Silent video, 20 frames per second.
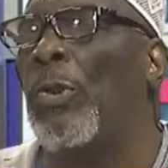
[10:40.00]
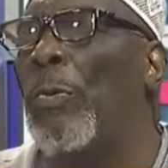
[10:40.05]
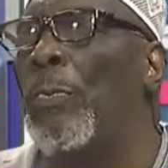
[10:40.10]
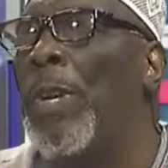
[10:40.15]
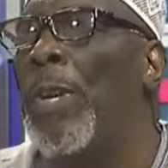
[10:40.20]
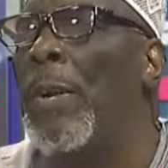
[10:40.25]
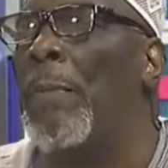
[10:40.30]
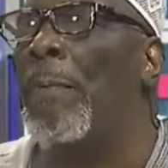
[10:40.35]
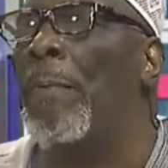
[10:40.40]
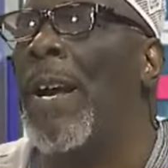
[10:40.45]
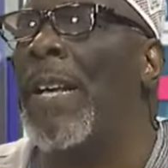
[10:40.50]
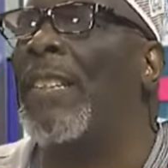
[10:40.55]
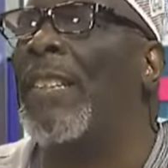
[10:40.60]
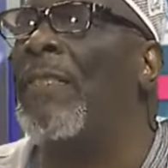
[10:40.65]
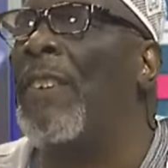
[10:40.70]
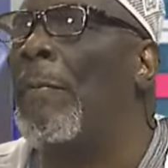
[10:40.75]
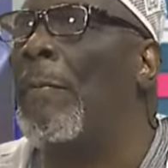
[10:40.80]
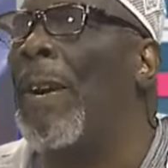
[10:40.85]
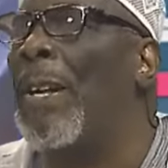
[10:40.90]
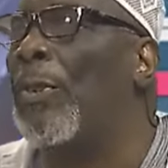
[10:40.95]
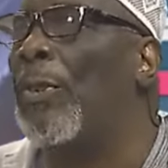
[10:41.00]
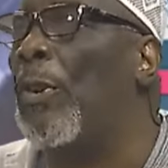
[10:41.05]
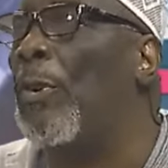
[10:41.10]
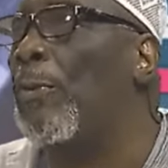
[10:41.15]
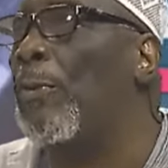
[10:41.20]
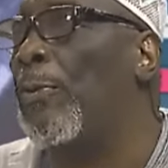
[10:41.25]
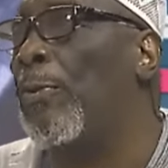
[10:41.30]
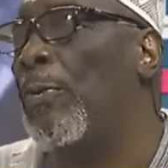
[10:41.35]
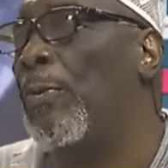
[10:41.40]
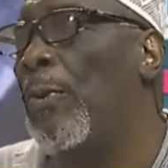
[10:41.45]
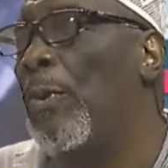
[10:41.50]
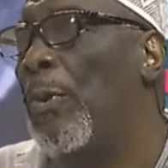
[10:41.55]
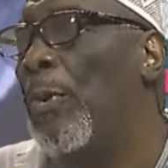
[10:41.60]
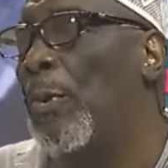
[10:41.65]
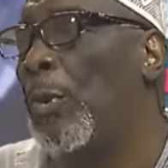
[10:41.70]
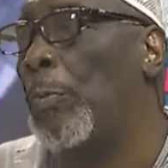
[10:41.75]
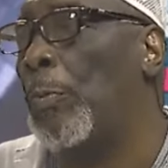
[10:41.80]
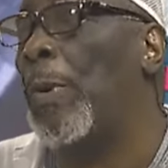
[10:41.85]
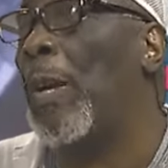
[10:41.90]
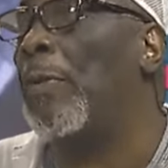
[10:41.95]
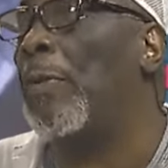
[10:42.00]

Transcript: there should also be a massive amount of